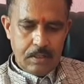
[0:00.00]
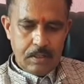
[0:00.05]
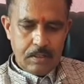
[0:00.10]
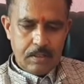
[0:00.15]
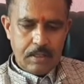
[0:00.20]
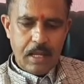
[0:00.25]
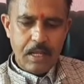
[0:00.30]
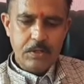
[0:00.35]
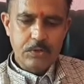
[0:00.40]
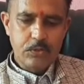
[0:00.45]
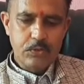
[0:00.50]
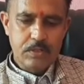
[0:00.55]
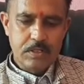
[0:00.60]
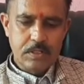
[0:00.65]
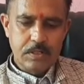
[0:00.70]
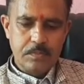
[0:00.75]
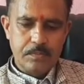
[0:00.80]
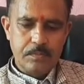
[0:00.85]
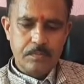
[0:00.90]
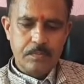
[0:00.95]

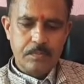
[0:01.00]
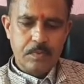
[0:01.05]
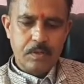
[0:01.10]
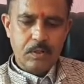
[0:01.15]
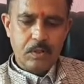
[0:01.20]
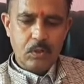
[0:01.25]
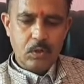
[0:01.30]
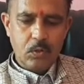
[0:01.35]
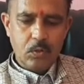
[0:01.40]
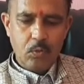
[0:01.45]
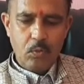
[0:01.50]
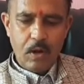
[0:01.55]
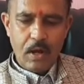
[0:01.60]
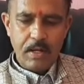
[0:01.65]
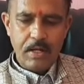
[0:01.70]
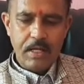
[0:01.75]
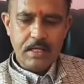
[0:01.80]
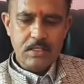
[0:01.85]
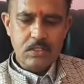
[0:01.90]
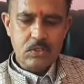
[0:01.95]
Nitrogen
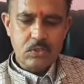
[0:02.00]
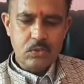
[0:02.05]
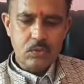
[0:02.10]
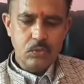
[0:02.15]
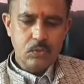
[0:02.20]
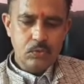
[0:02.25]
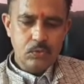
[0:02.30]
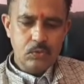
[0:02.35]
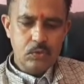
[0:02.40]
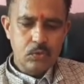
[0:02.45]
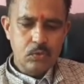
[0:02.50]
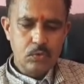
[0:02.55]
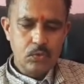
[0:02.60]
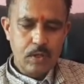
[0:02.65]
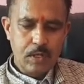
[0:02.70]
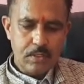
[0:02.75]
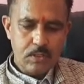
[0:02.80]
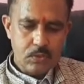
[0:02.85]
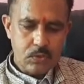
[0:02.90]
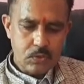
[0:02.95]
1s2,
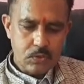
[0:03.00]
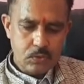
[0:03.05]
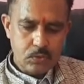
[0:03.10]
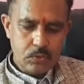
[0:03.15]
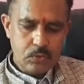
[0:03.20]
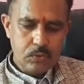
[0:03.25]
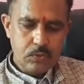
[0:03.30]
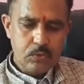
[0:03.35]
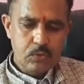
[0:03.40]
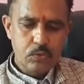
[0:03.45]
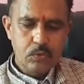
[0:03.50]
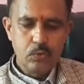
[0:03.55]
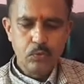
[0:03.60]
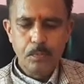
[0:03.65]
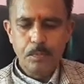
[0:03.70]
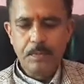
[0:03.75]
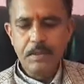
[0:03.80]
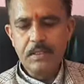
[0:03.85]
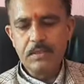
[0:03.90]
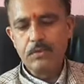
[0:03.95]
2s2,
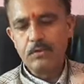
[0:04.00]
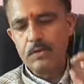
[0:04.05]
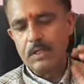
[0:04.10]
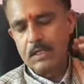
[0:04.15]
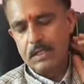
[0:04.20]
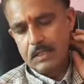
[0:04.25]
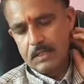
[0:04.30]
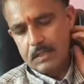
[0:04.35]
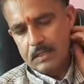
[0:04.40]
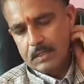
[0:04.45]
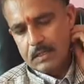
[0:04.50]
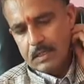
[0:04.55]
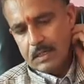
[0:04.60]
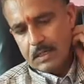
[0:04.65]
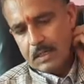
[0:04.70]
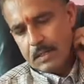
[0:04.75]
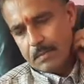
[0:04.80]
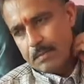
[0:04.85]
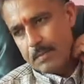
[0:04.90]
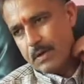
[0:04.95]
2p3.
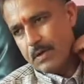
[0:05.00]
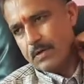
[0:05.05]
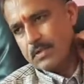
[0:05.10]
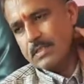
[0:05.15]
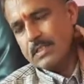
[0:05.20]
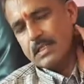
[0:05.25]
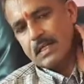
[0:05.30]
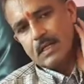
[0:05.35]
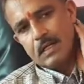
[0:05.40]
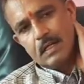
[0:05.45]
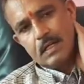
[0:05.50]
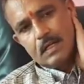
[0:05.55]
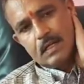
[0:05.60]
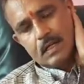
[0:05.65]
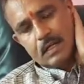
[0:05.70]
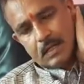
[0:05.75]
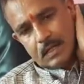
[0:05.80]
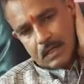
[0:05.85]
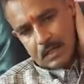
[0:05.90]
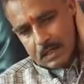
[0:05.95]
Because
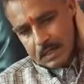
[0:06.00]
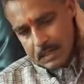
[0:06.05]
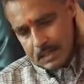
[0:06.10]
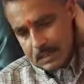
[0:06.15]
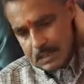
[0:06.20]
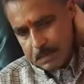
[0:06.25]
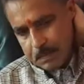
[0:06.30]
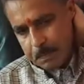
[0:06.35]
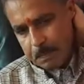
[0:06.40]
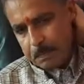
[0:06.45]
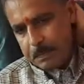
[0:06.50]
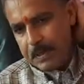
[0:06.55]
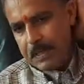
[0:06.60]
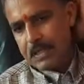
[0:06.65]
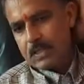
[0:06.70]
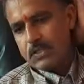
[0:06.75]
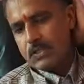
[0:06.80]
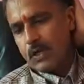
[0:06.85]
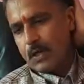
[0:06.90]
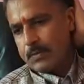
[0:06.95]
in p
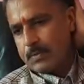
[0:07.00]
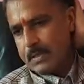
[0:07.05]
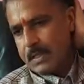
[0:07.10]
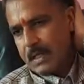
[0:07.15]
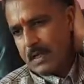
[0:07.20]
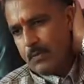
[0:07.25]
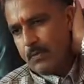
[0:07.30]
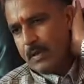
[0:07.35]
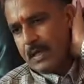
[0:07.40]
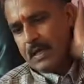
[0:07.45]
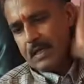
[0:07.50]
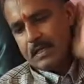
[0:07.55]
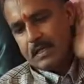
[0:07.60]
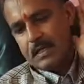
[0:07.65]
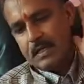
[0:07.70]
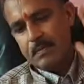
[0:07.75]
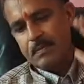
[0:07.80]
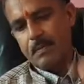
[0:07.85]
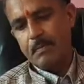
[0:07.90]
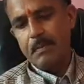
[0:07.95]
subshell we can
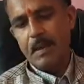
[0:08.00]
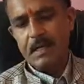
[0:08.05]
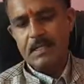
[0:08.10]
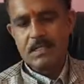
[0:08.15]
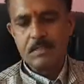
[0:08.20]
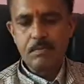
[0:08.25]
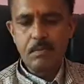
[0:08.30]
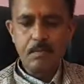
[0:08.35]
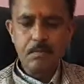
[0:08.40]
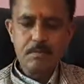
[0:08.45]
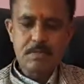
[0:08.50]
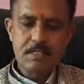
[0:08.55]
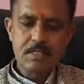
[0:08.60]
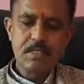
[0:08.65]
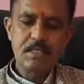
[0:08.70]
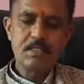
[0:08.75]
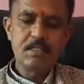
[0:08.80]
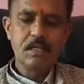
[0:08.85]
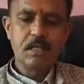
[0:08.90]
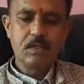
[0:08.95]
keep maximum
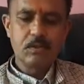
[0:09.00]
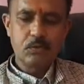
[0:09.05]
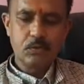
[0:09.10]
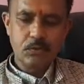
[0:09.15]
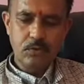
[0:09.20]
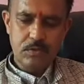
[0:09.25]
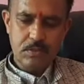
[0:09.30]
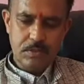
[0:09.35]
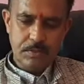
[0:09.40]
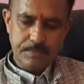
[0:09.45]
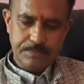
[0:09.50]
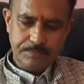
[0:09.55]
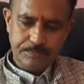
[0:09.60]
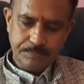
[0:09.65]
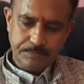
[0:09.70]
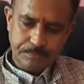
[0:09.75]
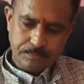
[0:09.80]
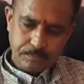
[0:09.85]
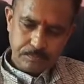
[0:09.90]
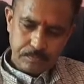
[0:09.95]
6 electrons.
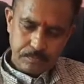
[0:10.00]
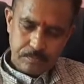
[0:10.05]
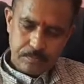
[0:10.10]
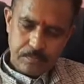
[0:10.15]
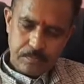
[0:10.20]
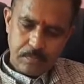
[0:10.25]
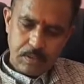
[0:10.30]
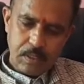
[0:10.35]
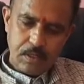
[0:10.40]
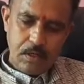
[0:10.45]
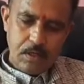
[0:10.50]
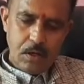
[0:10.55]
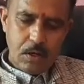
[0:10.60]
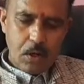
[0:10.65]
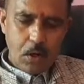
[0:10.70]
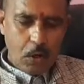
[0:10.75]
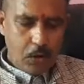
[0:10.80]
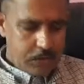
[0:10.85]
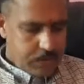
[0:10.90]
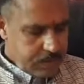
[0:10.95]

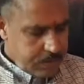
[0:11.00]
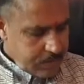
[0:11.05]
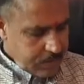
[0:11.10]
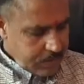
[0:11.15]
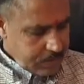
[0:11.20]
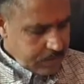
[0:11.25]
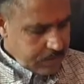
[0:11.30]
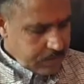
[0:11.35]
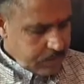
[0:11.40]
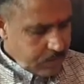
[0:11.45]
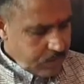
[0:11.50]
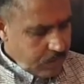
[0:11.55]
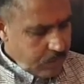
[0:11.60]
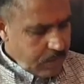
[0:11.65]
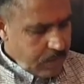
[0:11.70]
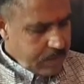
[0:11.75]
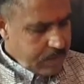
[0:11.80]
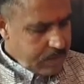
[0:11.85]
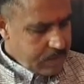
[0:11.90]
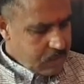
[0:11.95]
Oxygen
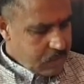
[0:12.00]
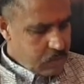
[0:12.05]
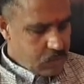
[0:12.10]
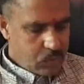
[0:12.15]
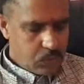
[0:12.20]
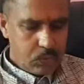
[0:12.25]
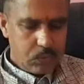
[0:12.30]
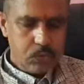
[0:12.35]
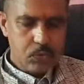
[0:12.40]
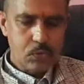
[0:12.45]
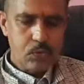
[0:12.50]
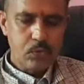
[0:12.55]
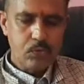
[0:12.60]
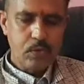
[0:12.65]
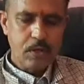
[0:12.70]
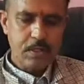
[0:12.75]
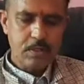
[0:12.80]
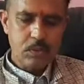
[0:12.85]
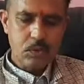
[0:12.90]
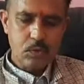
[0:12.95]
1s2,
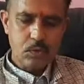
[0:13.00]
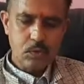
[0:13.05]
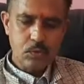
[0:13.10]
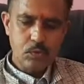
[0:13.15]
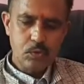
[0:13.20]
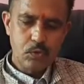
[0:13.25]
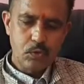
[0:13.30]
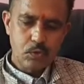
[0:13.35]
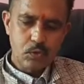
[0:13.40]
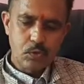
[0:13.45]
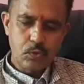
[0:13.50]
2s2,